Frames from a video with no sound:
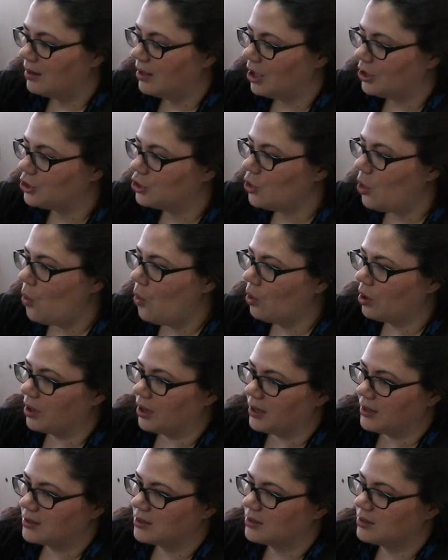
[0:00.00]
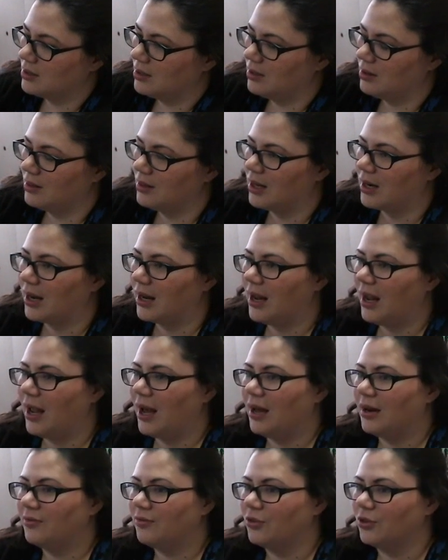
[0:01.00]
a Taurus that I
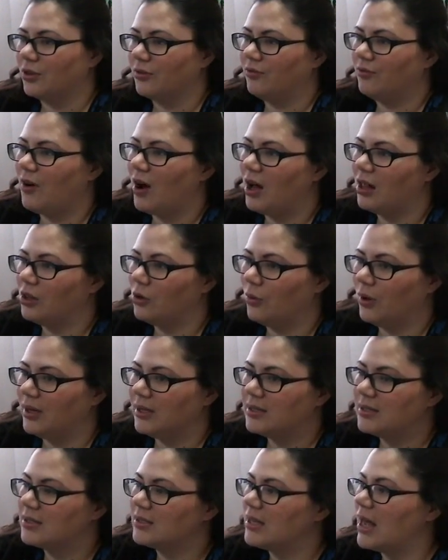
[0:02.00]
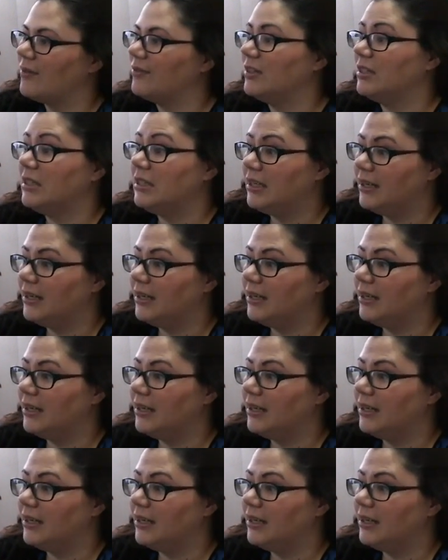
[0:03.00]
had for the following seven